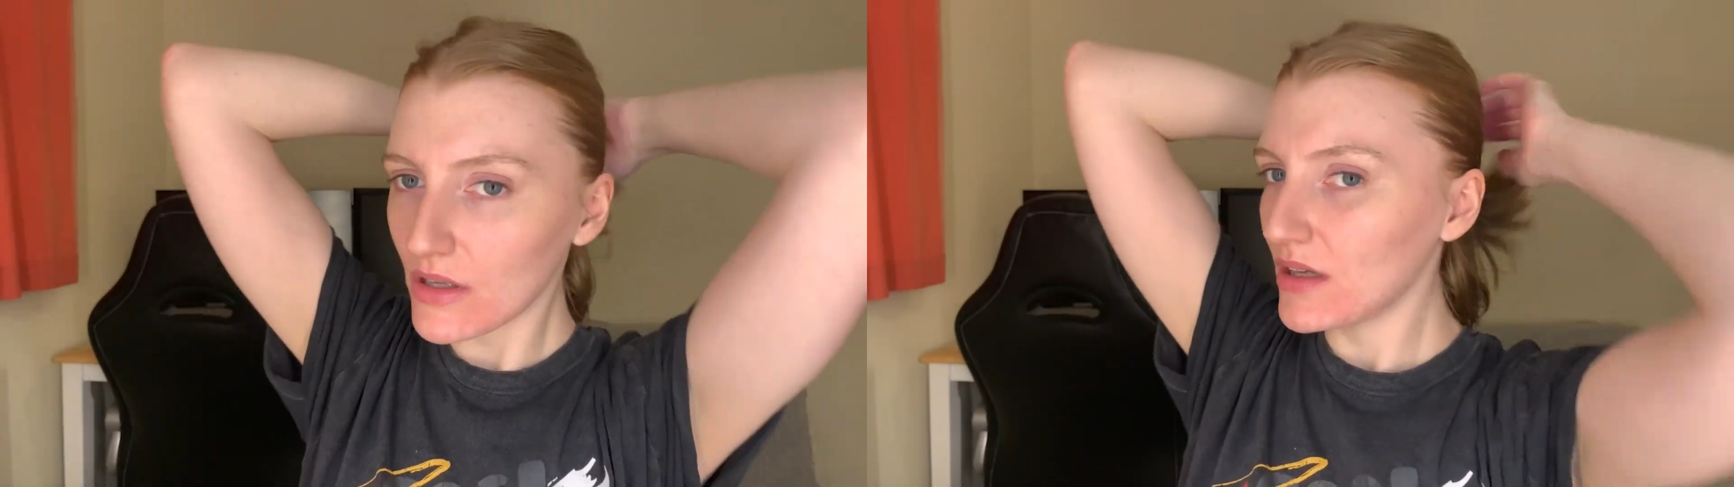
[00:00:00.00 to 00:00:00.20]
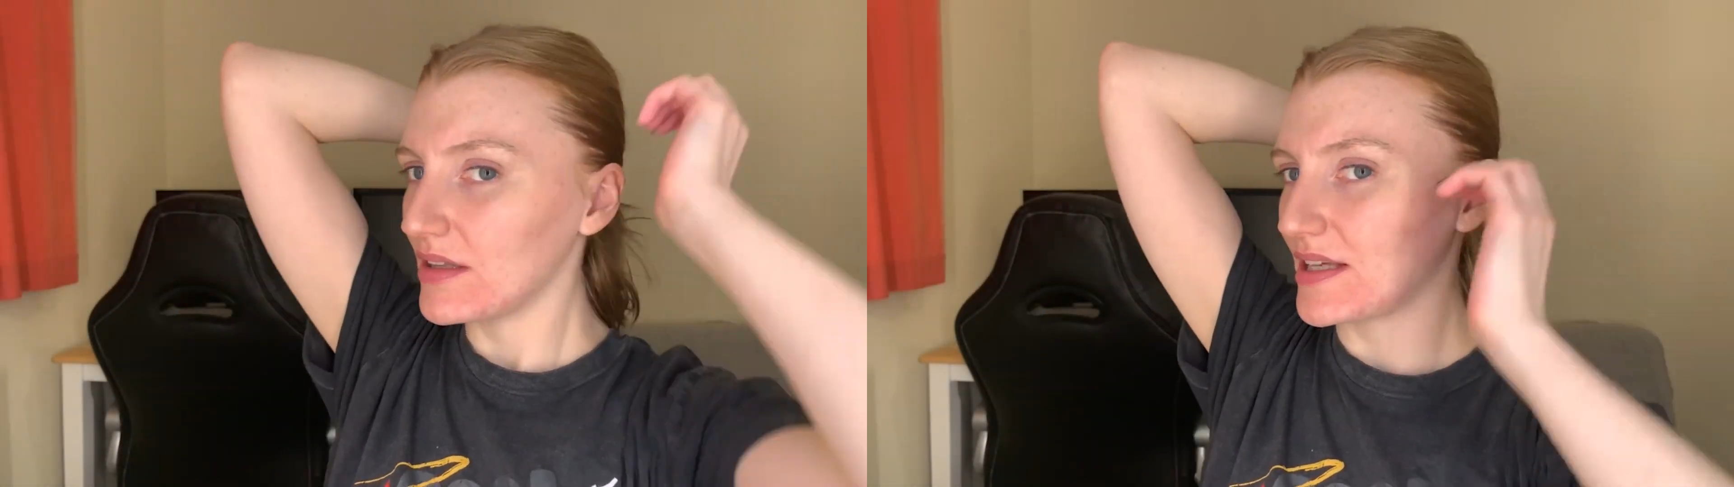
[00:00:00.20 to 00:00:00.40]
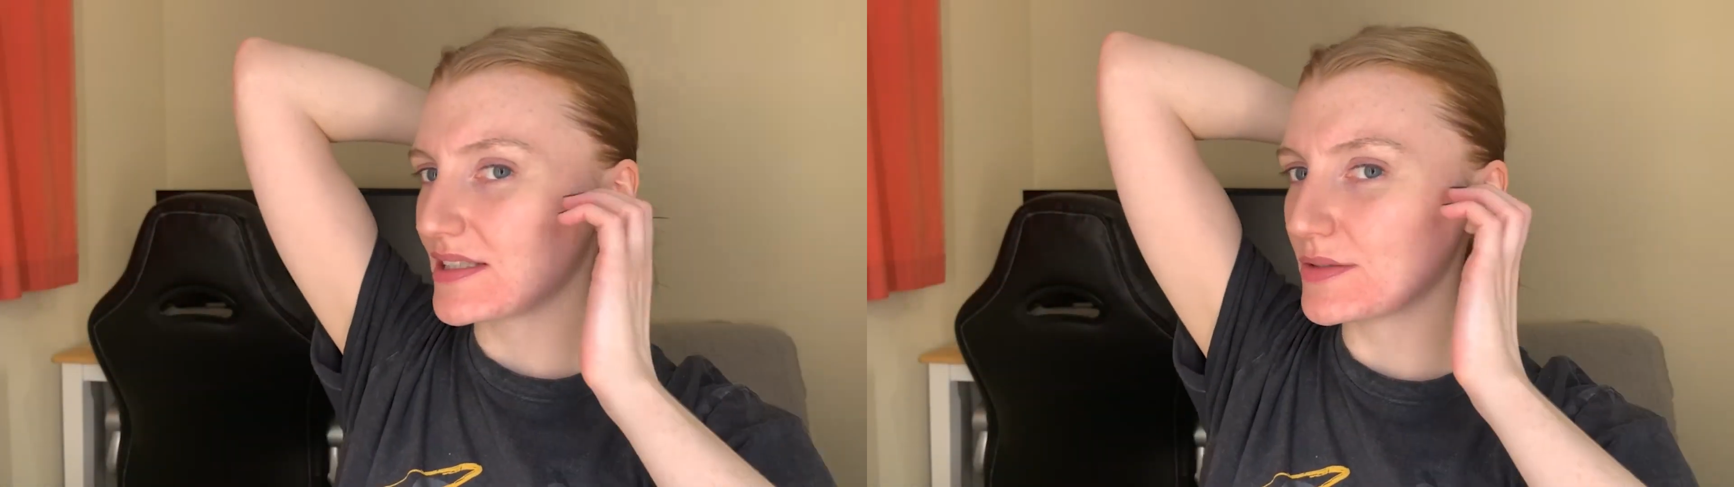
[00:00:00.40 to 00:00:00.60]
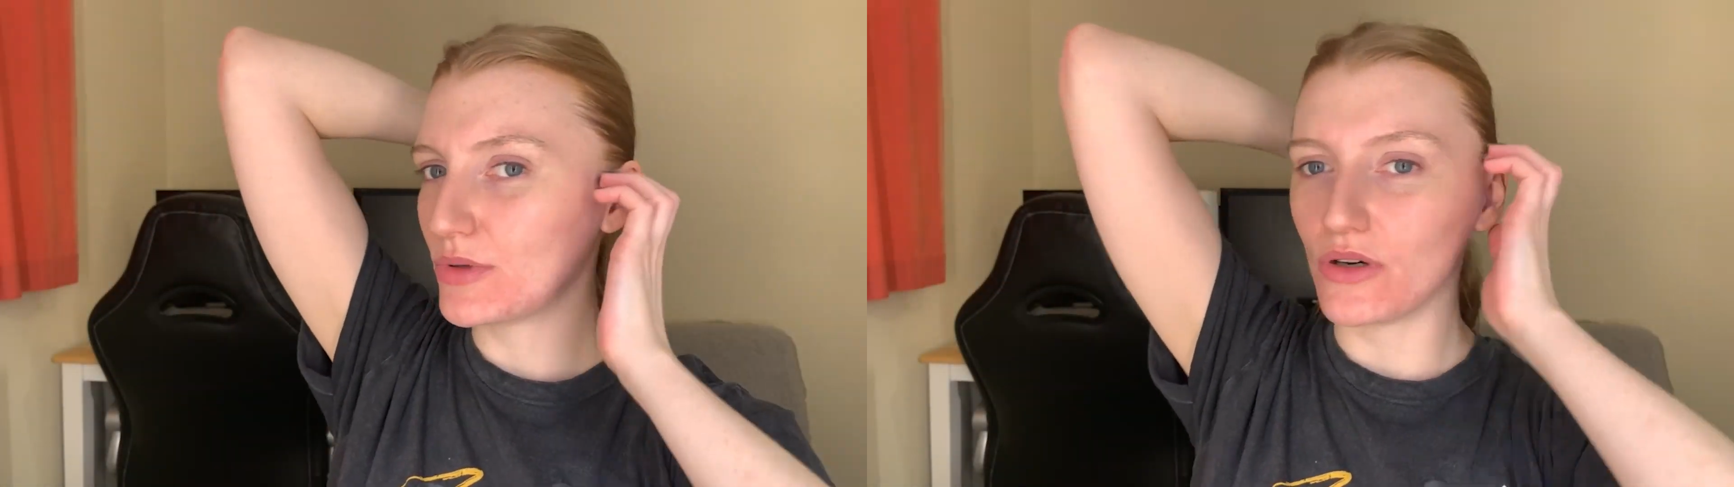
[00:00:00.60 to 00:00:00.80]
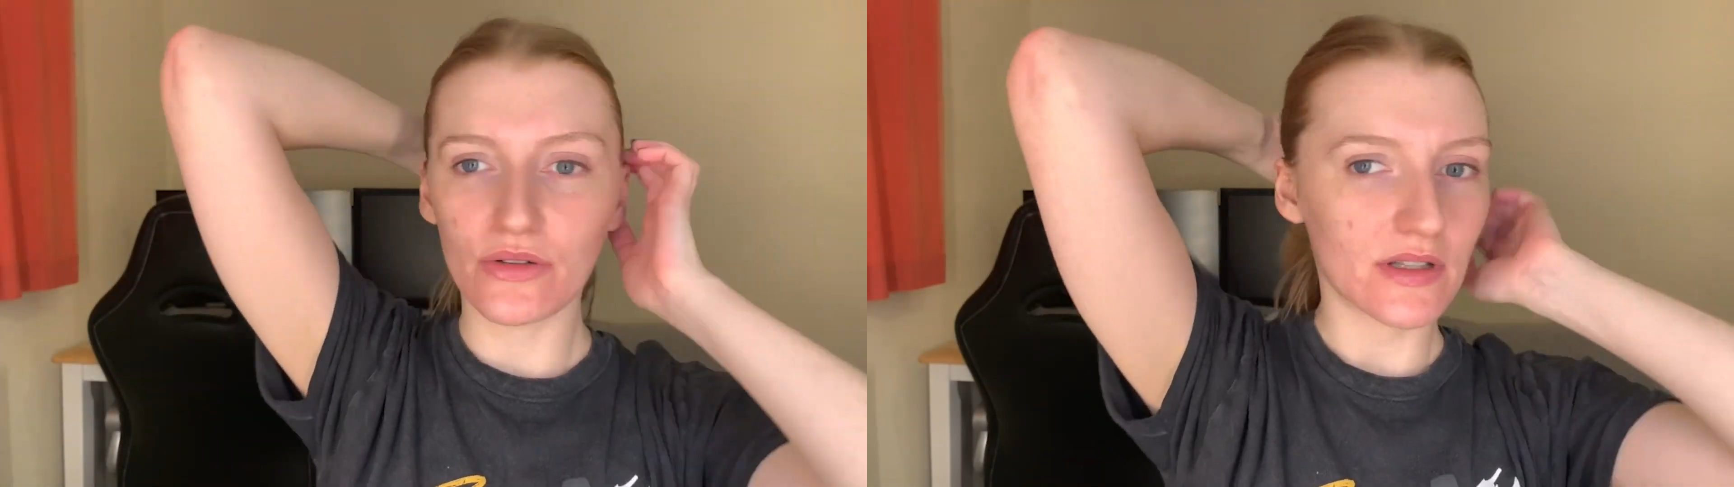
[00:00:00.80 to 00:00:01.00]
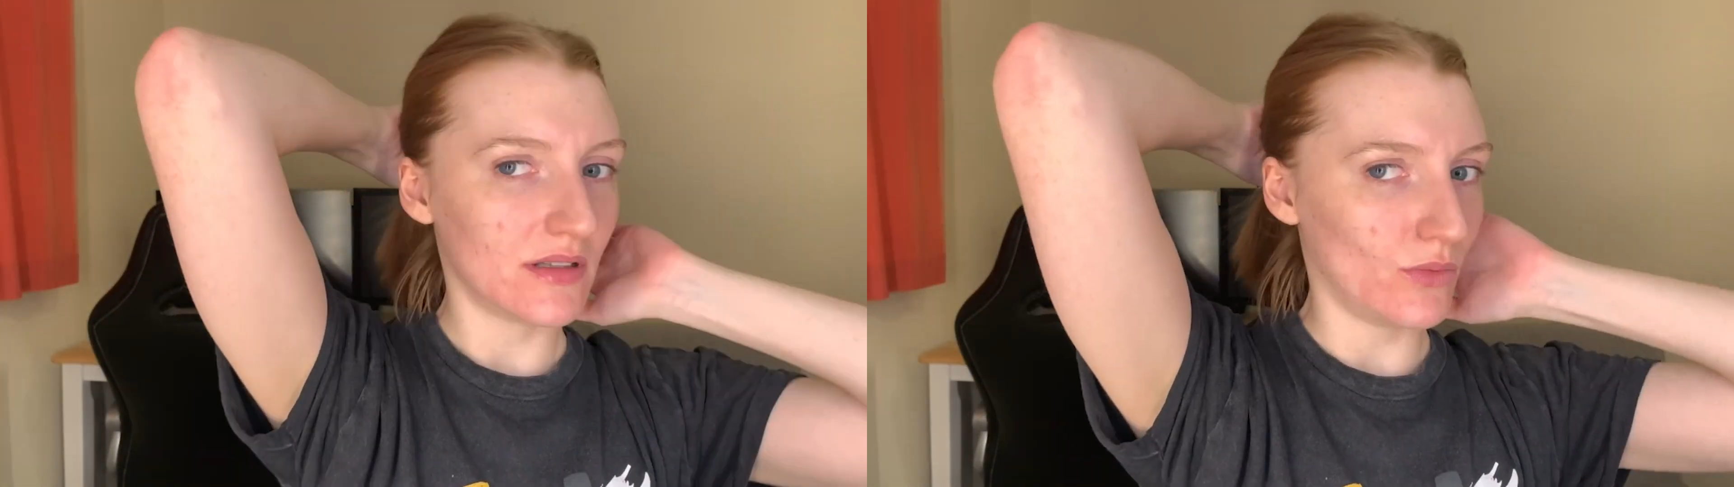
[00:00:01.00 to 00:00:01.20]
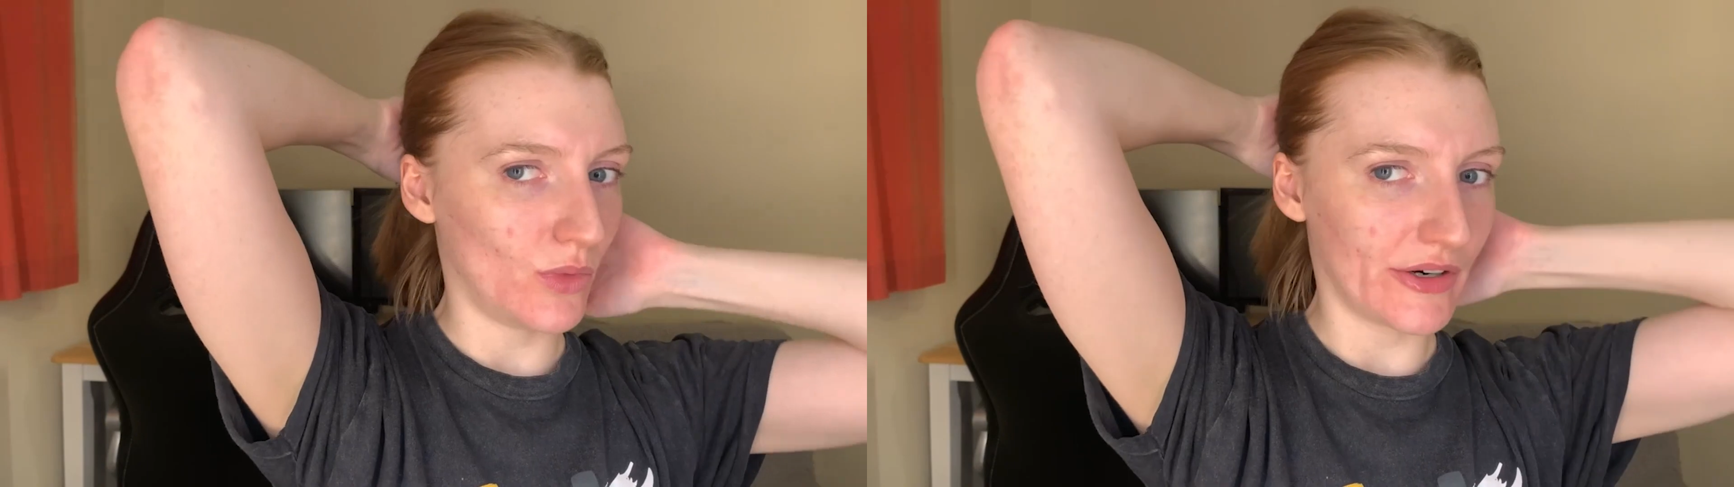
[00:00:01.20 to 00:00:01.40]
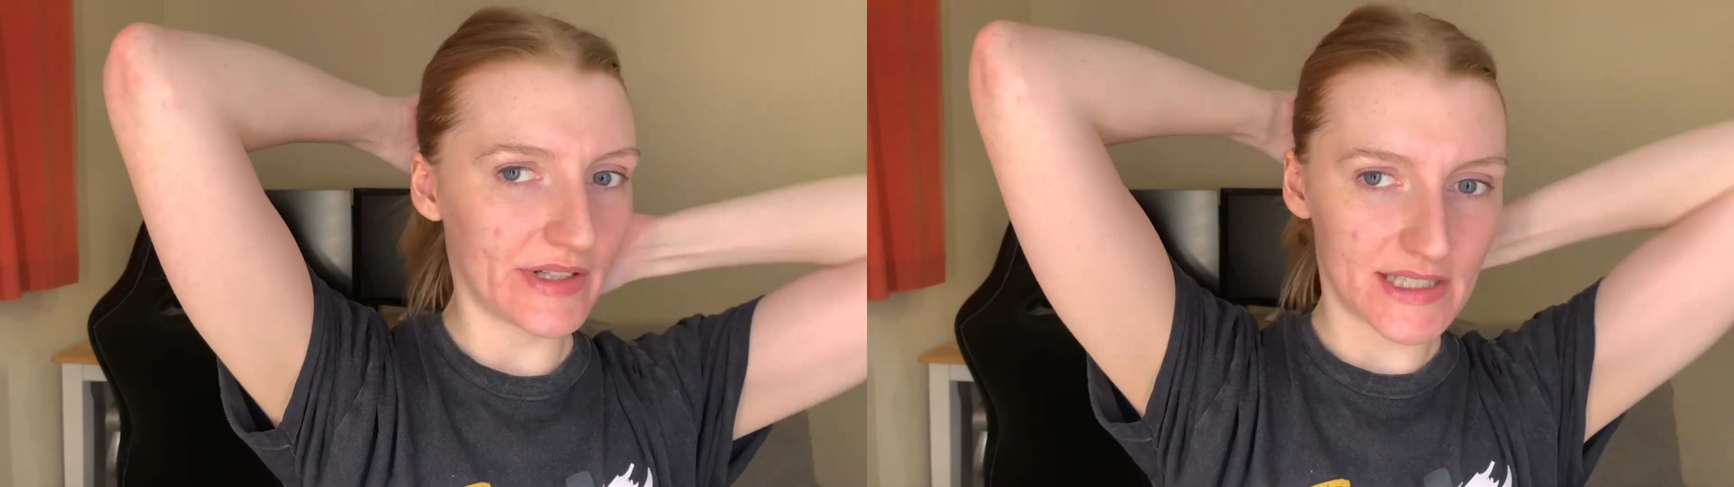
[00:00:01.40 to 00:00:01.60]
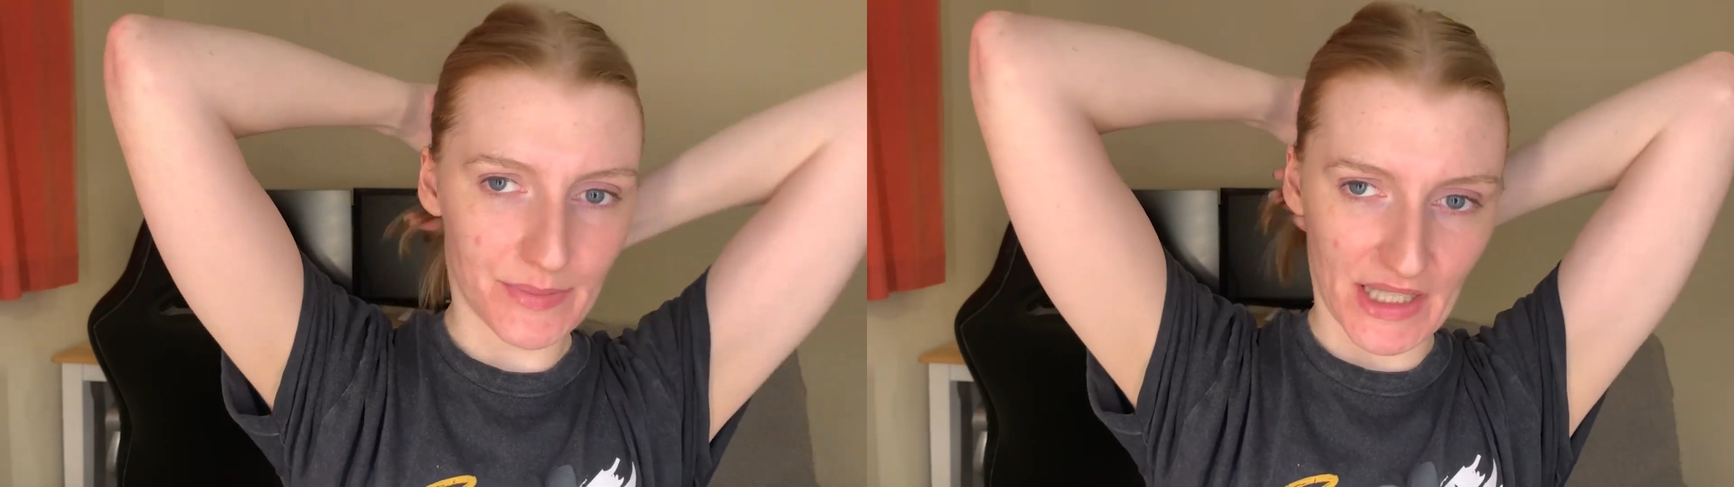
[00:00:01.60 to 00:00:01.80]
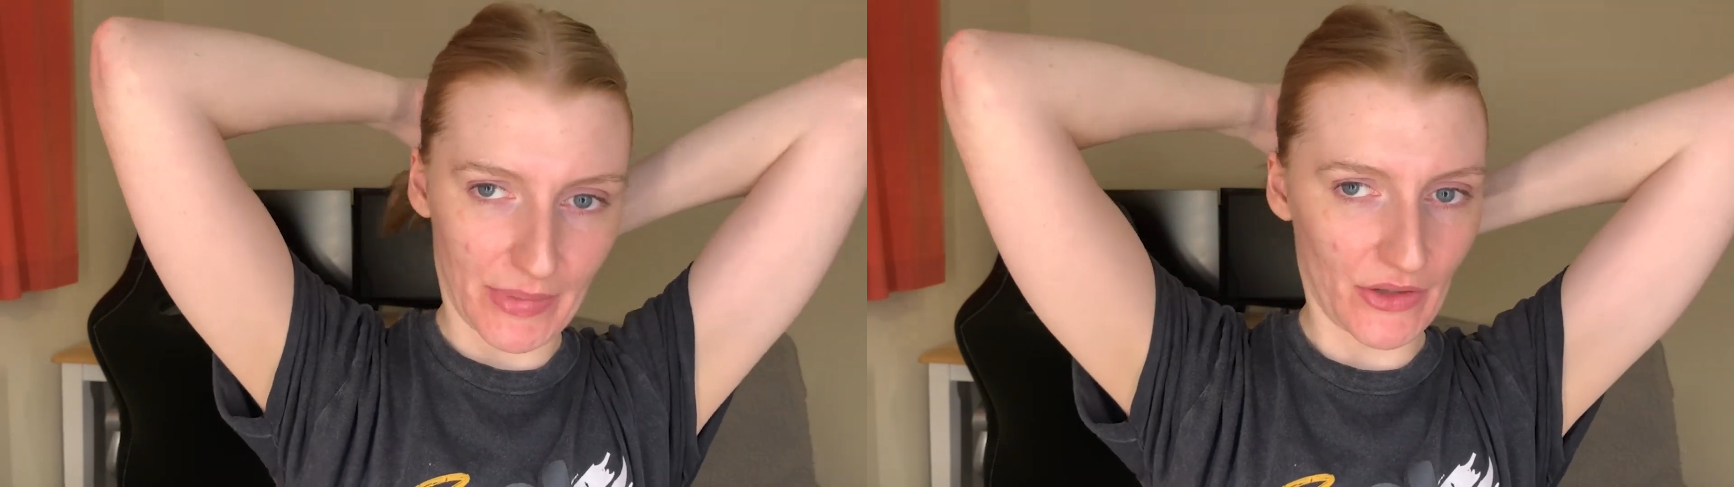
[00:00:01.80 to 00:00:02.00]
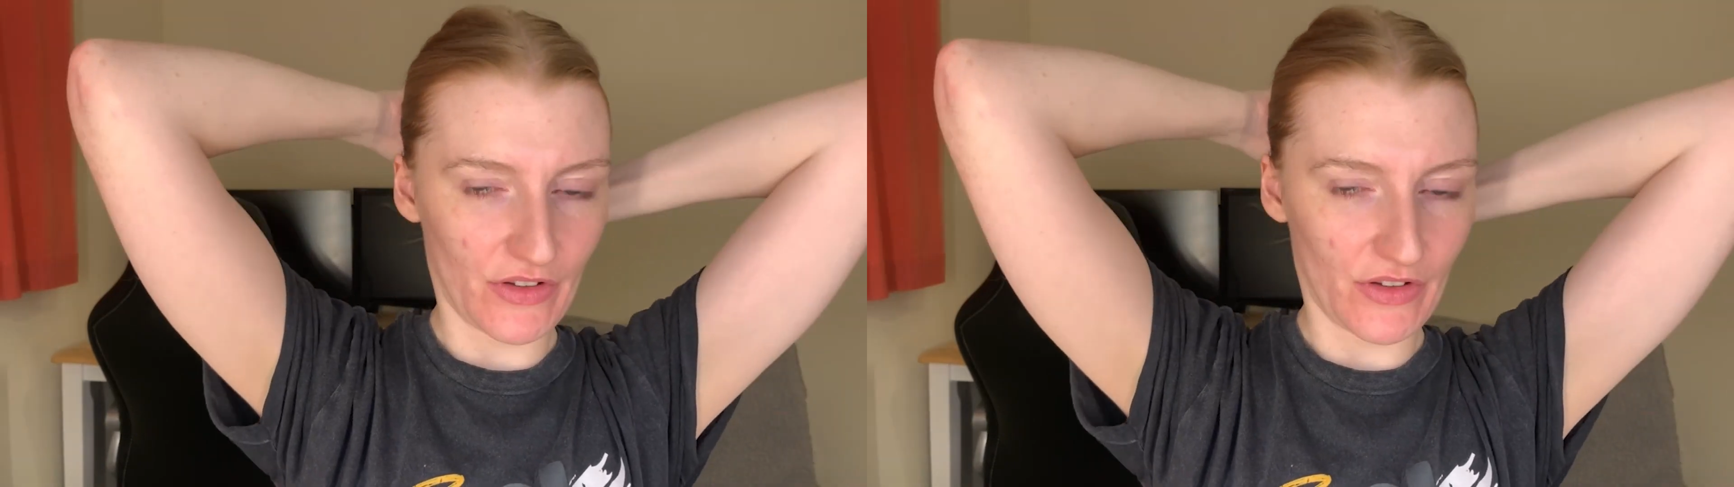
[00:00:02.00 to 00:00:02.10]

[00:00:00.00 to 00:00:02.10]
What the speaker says: This is what worries me about the